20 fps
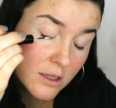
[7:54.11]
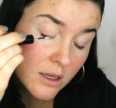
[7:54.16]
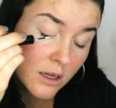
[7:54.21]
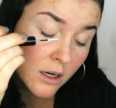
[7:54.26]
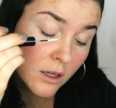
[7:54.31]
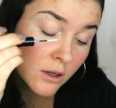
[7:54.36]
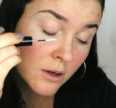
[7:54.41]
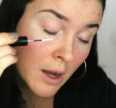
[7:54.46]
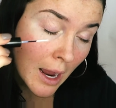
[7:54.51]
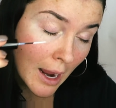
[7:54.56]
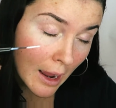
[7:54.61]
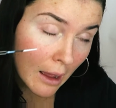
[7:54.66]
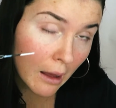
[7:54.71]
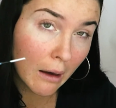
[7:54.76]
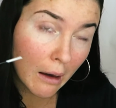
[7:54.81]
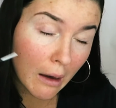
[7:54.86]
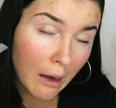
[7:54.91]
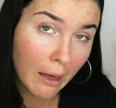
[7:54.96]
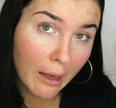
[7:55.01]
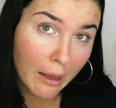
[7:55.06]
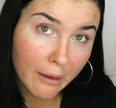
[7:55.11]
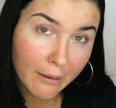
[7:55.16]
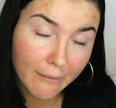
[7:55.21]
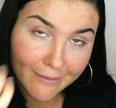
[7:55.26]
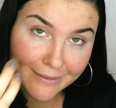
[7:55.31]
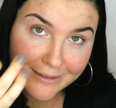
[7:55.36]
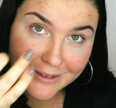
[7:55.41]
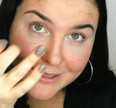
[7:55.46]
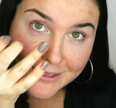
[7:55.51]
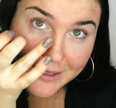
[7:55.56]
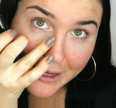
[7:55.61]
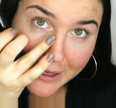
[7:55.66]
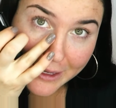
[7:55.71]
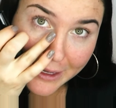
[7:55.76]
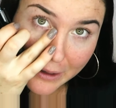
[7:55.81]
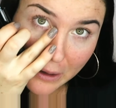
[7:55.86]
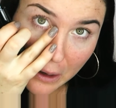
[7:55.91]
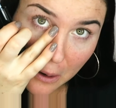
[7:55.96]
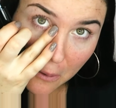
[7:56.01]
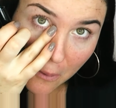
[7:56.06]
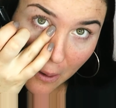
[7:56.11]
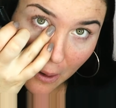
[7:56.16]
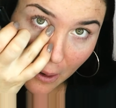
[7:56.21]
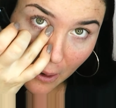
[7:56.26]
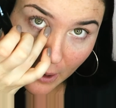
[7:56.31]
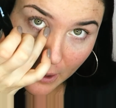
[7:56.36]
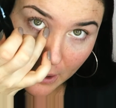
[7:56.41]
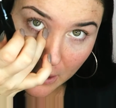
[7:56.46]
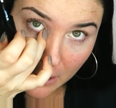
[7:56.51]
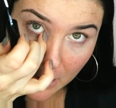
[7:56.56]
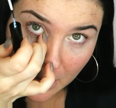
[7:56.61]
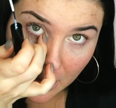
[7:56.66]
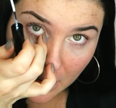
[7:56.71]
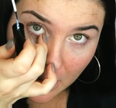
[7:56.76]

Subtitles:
little sticky coat on,